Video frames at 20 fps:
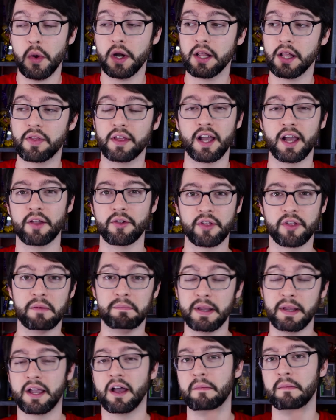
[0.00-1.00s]
anything other than
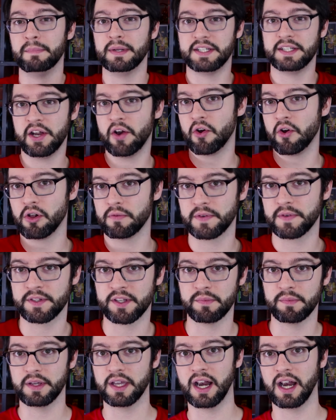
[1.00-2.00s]
become material for
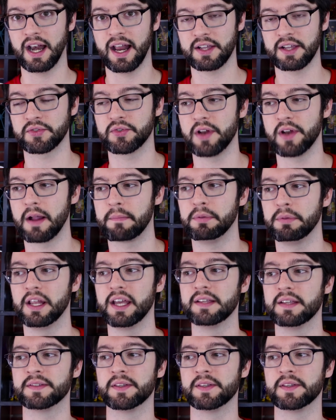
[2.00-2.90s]
something in an extra deck play,